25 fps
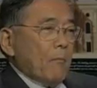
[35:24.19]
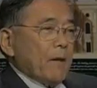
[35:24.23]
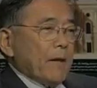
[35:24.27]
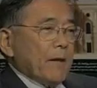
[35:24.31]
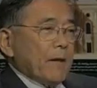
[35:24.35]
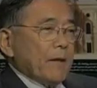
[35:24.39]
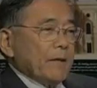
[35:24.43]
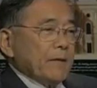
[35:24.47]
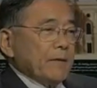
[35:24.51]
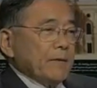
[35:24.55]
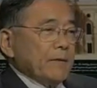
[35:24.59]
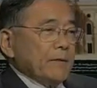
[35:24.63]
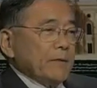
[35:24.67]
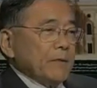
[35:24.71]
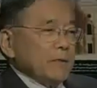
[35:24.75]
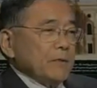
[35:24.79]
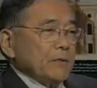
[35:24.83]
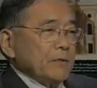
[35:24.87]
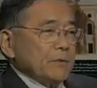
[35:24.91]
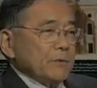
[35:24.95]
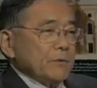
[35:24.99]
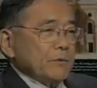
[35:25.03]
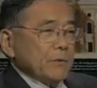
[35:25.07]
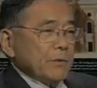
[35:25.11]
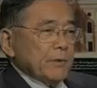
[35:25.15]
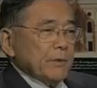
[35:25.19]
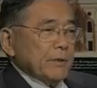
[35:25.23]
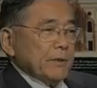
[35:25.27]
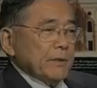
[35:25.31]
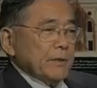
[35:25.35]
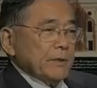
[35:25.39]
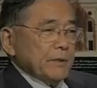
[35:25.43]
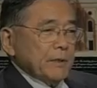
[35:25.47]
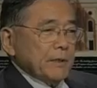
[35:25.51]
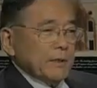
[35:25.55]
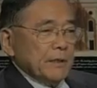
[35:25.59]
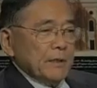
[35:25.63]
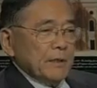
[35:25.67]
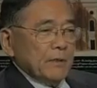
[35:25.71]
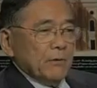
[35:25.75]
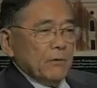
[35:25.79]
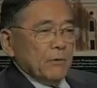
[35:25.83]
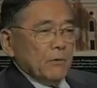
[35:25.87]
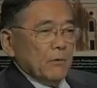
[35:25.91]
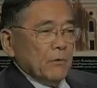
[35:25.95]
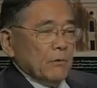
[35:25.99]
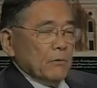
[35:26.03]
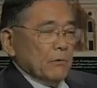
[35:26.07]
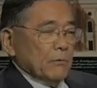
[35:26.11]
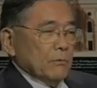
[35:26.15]
and this is during the
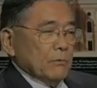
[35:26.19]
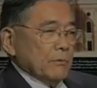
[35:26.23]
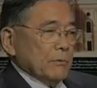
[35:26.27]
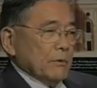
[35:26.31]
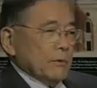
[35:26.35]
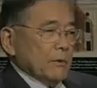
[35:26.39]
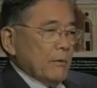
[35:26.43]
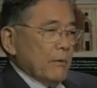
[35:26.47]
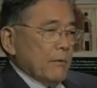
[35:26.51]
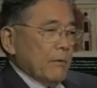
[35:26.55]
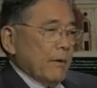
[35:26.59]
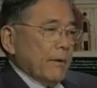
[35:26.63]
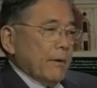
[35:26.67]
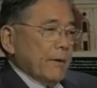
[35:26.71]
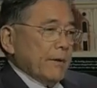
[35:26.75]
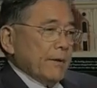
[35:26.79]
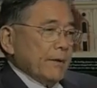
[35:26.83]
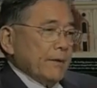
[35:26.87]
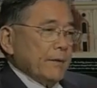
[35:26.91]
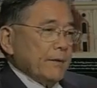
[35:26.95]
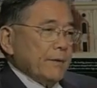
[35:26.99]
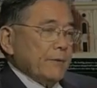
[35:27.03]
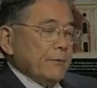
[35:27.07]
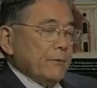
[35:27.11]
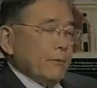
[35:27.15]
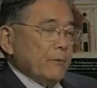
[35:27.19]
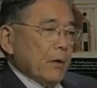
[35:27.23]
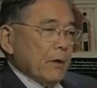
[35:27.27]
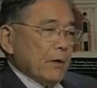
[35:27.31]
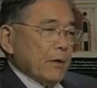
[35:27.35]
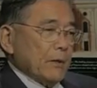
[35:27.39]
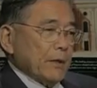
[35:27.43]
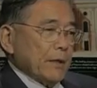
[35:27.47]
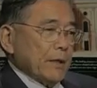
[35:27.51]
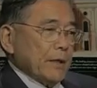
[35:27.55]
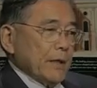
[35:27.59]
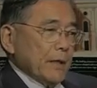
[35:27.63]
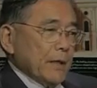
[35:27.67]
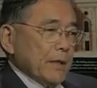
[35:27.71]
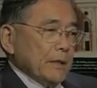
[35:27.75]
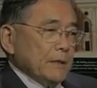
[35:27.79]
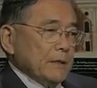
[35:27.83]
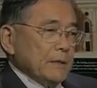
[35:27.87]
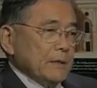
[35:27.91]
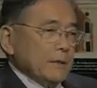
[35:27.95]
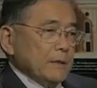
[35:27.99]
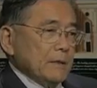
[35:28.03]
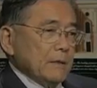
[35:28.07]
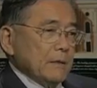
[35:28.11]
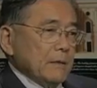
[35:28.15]
whole
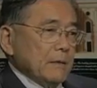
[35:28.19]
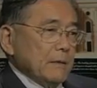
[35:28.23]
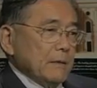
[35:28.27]
Watergate